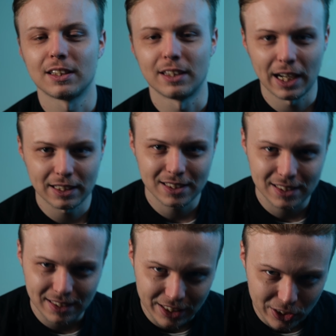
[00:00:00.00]

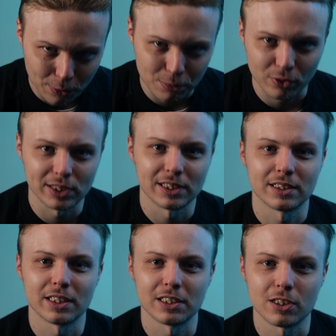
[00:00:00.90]
That's the
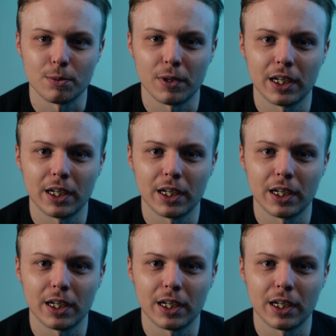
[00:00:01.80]
operating system.